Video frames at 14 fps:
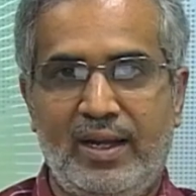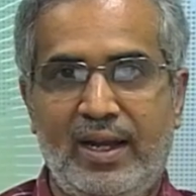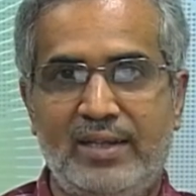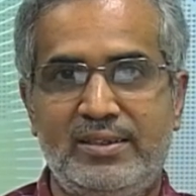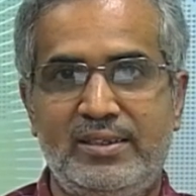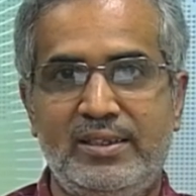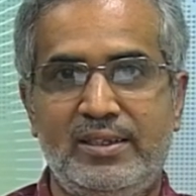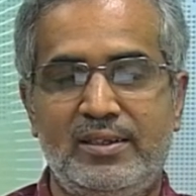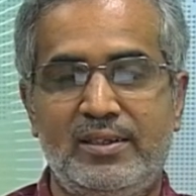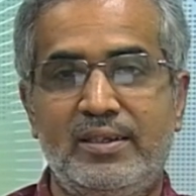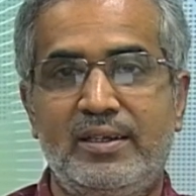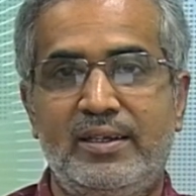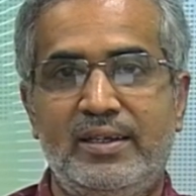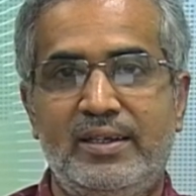At the
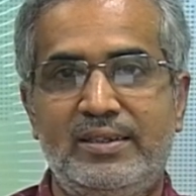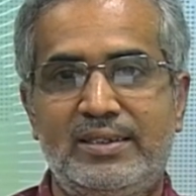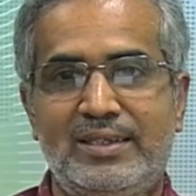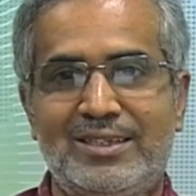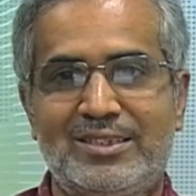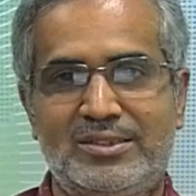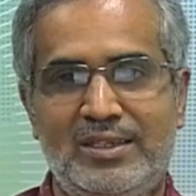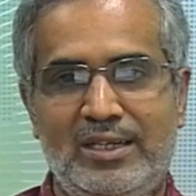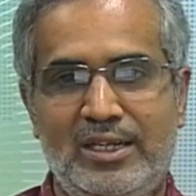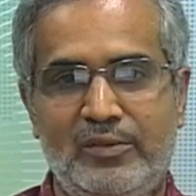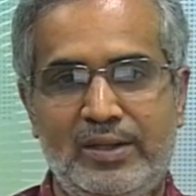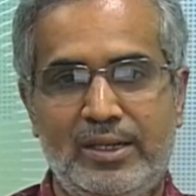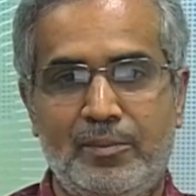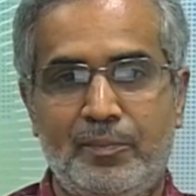international
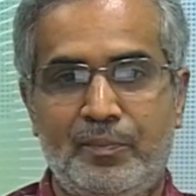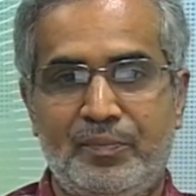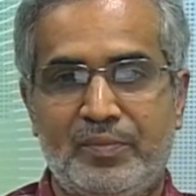level,